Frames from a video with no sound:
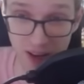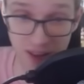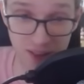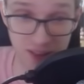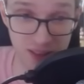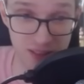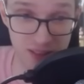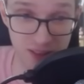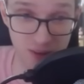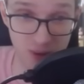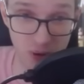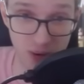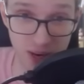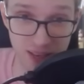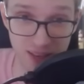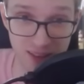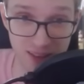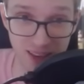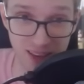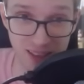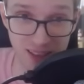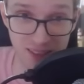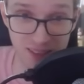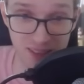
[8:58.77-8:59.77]
this Great
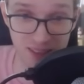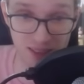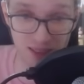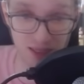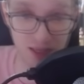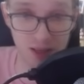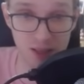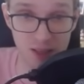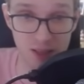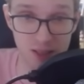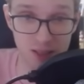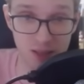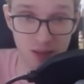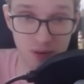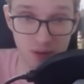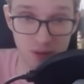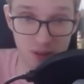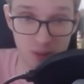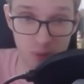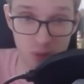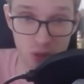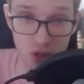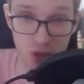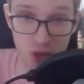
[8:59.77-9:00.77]
Tusk slowly
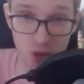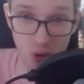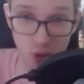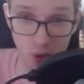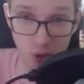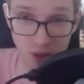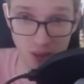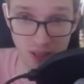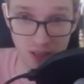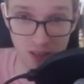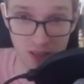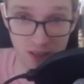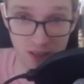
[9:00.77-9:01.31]
but surely.